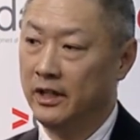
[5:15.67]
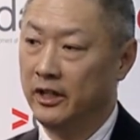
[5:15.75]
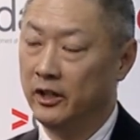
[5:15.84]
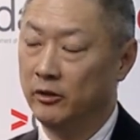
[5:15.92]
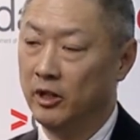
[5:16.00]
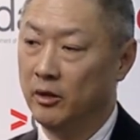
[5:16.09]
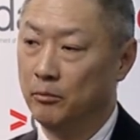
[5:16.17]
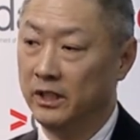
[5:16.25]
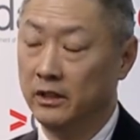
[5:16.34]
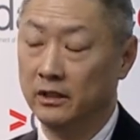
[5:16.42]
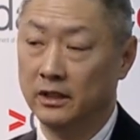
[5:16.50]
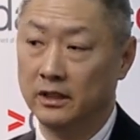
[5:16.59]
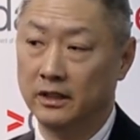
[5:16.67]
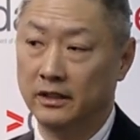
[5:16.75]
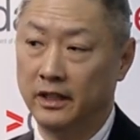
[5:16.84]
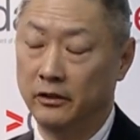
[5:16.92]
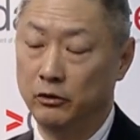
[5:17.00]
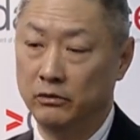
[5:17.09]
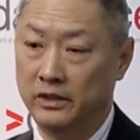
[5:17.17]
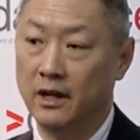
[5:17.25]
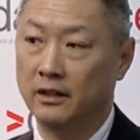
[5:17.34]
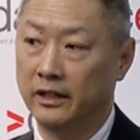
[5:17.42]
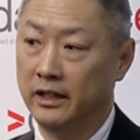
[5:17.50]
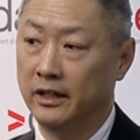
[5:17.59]
in Manila and New
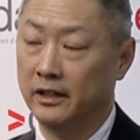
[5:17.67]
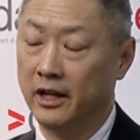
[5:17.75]
Delhi.